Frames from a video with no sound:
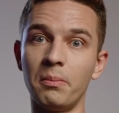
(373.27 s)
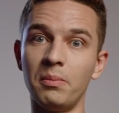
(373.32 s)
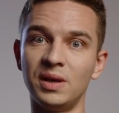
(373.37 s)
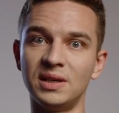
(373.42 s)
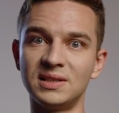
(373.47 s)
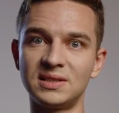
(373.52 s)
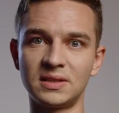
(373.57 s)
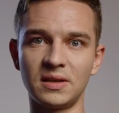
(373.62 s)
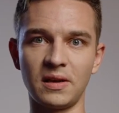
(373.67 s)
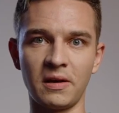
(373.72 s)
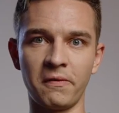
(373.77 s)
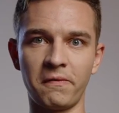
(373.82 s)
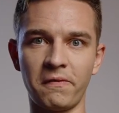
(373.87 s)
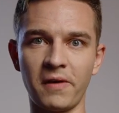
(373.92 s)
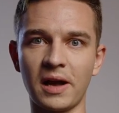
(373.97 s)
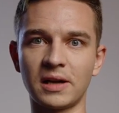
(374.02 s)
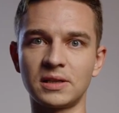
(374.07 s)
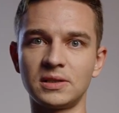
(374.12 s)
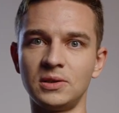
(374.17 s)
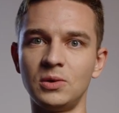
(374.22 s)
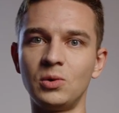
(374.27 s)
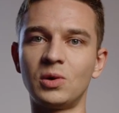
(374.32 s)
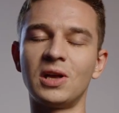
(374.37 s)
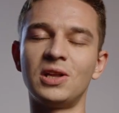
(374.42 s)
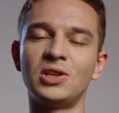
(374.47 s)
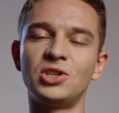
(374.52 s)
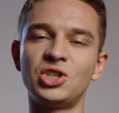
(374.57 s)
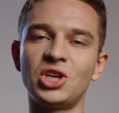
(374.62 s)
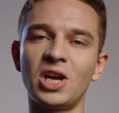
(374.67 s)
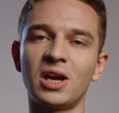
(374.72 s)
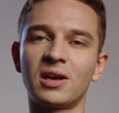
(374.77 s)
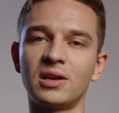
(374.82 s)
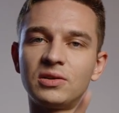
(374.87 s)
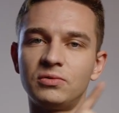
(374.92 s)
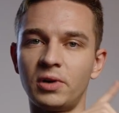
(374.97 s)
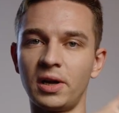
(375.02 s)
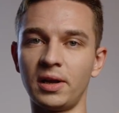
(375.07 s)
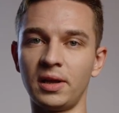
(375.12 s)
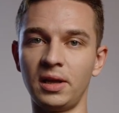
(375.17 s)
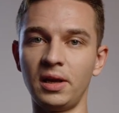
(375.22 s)
mist effect. You can check it
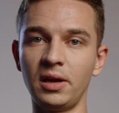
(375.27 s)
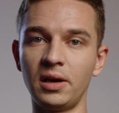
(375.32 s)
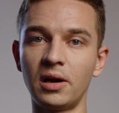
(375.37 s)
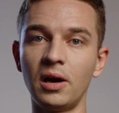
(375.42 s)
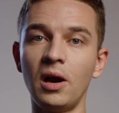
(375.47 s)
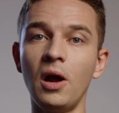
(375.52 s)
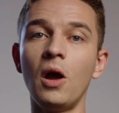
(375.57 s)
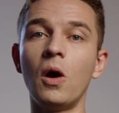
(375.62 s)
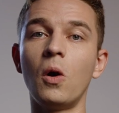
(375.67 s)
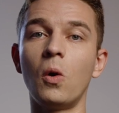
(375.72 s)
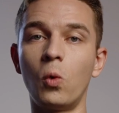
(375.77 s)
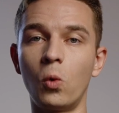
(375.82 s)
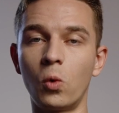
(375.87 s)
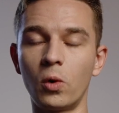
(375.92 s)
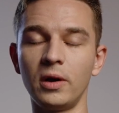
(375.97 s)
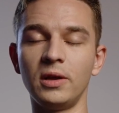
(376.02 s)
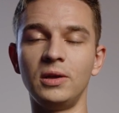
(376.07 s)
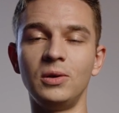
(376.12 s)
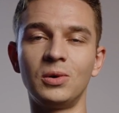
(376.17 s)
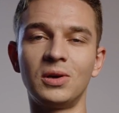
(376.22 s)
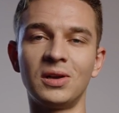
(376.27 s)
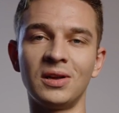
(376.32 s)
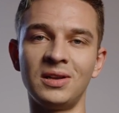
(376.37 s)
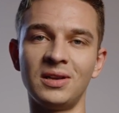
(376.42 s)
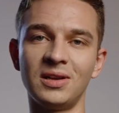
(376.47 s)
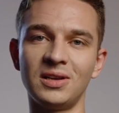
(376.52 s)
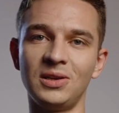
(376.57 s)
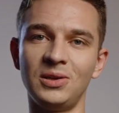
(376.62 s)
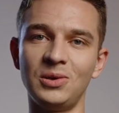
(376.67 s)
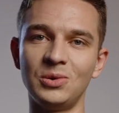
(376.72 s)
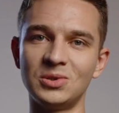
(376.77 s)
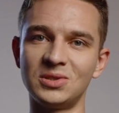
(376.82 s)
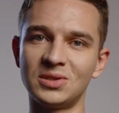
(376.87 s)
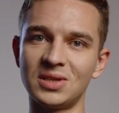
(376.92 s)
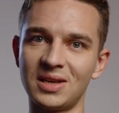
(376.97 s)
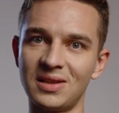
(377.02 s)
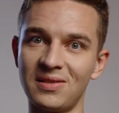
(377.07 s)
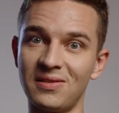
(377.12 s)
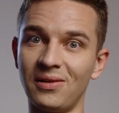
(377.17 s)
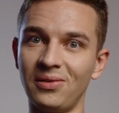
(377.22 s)
right here or you can use
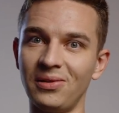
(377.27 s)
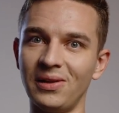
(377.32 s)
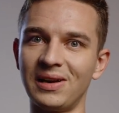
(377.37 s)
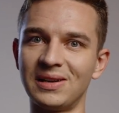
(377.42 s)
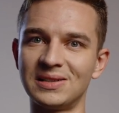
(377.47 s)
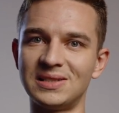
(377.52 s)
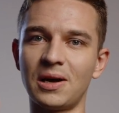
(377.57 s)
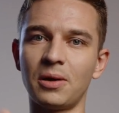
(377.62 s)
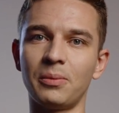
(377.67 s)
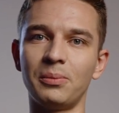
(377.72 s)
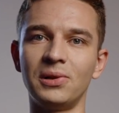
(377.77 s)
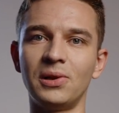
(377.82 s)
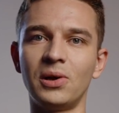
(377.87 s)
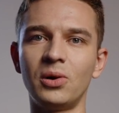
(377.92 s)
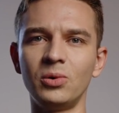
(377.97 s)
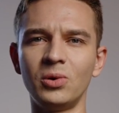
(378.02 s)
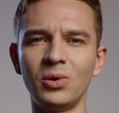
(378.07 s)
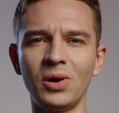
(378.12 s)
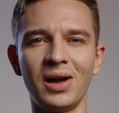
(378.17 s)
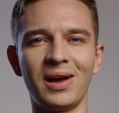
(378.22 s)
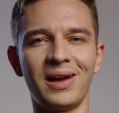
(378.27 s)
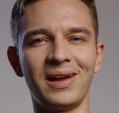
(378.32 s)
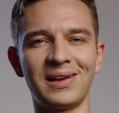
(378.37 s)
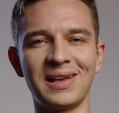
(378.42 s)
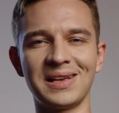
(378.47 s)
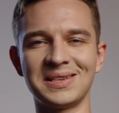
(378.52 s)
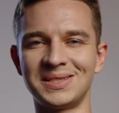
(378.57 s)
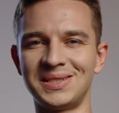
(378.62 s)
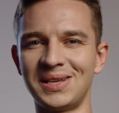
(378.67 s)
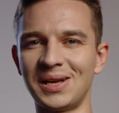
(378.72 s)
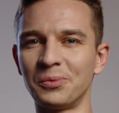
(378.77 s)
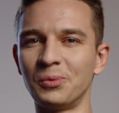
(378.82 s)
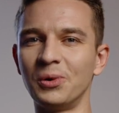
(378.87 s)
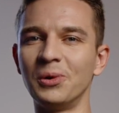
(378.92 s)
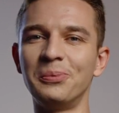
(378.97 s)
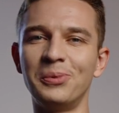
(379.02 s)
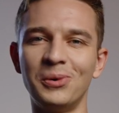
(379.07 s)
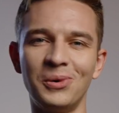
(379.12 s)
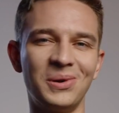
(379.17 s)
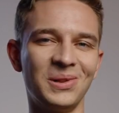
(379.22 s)
the link down below. I guess Dan will
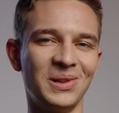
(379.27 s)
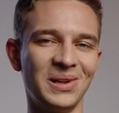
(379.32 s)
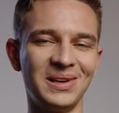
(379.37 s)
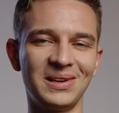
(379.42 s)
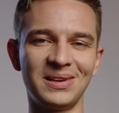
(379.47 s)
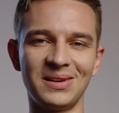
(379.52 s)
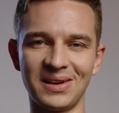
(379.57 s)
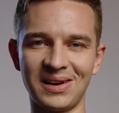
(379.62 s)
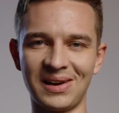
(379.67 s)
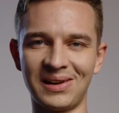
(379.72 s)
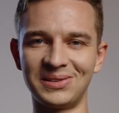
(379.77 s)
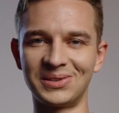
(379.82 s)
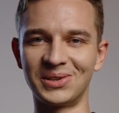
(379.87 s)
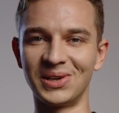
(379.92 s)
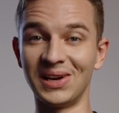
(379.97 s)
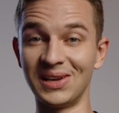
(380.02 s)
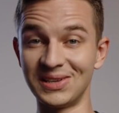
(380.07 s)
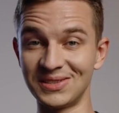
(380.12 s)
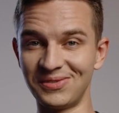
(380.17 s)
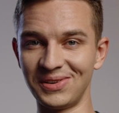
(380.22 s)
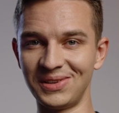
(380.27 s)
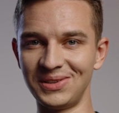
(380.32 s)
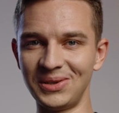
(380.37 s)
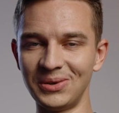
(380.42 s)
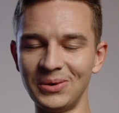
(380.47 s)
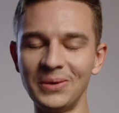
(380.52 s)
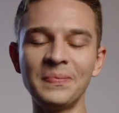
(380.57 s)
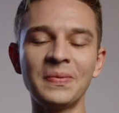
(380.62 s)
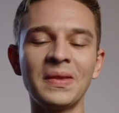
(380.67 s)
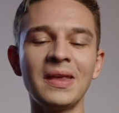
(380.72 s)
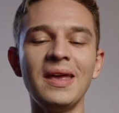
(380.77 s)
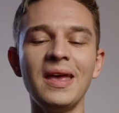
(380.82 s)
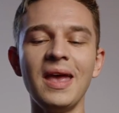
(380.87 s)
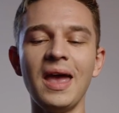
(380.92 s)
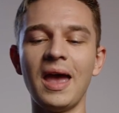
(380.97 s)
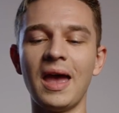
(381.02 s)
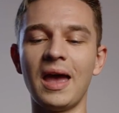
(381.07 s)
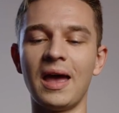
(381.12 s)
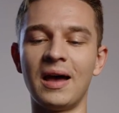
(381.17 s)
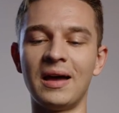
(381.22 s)
put a link under his video
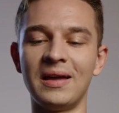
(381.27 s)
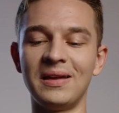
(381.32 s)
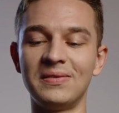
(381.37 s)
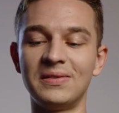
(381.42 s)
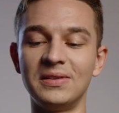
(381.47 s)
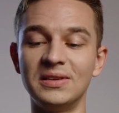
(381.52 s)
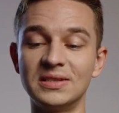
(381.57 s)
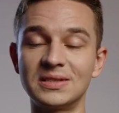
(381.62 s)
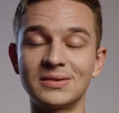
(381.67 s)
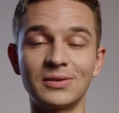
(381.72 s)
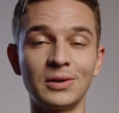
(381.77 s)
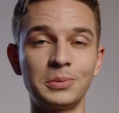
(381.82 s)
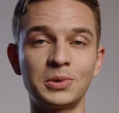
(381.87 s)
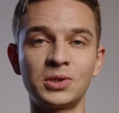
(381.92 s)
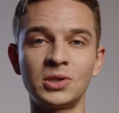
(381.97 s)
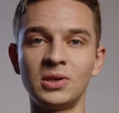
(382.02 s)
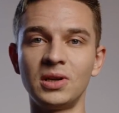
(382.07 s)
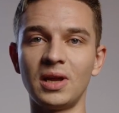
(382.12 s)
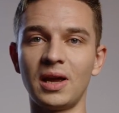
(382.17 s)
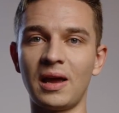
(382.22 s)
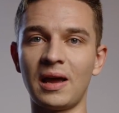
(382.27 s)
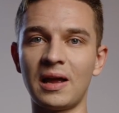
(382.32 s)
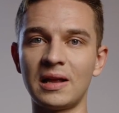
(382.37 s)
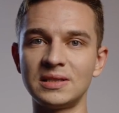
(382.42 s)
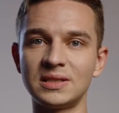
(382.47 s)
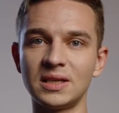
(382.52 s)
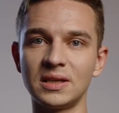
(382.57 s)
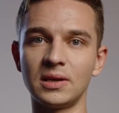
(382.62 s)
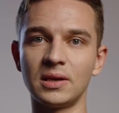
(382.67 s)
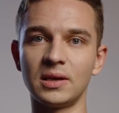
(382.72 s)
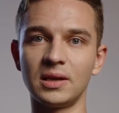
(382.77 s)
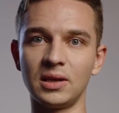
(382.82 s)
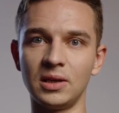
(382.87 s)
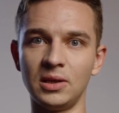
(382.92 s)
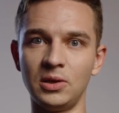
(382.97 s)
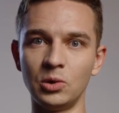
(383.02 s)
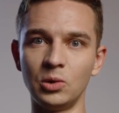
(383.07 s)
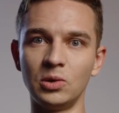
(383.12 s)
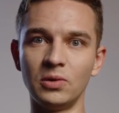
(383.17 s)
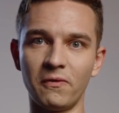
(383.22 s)
uh, in the description and
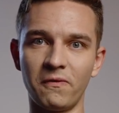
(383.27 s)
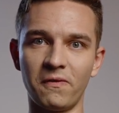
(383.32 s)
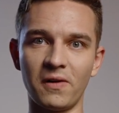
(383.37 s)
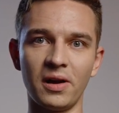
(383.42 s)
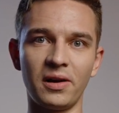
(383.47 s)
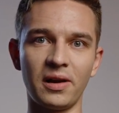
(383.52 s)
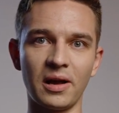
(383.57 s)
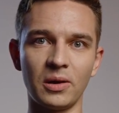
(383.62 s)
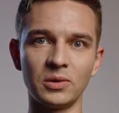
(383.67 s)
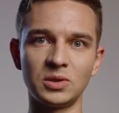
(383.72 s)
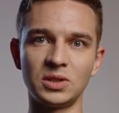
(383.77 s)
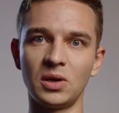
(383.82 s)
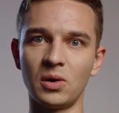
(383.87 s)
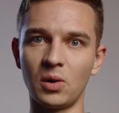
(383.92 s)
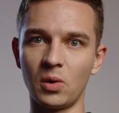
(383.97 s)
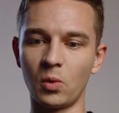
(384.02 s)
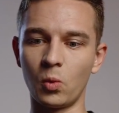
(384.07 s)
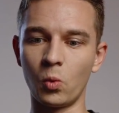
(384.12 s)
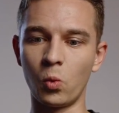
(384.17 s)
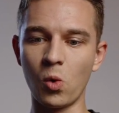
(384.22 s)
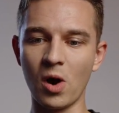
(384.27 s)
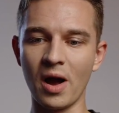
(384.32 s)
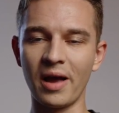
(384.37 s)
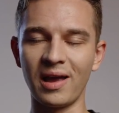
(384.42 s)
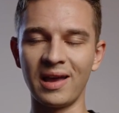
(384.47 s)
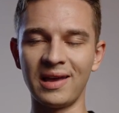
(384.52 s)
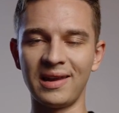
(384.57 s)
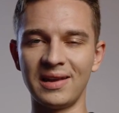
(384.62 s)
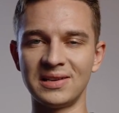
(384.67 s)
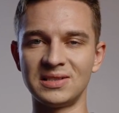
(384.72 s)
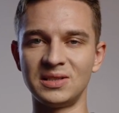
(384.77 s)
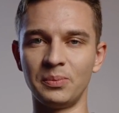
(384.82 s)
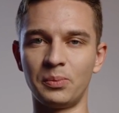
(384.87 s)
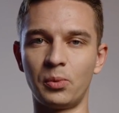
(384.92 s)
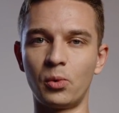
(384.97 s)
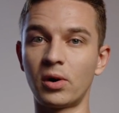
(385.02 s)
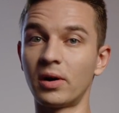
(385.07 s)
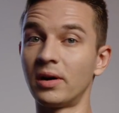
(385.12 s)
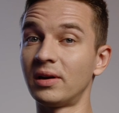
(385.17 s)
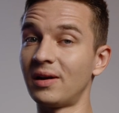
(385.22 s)
you'll find out why it is
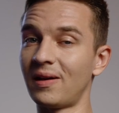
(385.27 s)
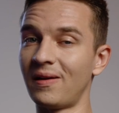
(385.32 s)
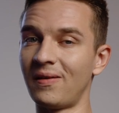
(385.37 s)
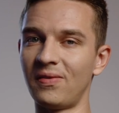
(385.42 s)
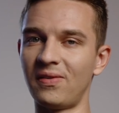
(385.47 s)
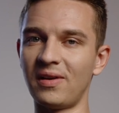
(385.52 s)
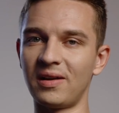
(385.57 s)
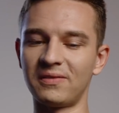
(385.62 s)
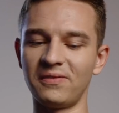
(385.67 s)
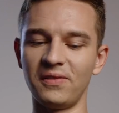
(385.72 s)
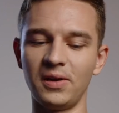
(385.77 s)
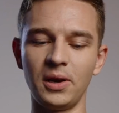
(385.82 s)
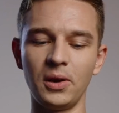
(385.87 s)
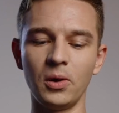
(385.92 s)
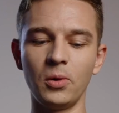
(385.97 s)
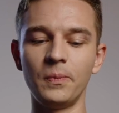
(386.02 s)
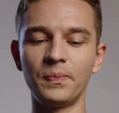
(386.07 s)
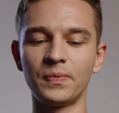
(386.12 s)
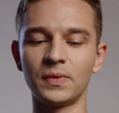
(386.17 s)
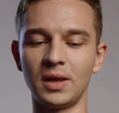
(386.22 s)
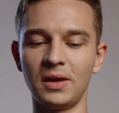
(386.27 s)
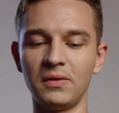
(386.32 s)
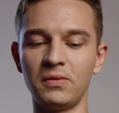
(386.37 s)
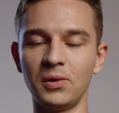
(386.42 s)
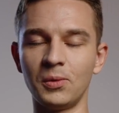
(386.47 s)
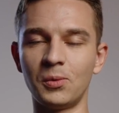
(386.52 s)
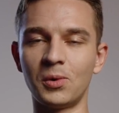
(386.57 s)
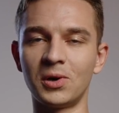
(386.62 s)
important in that video if you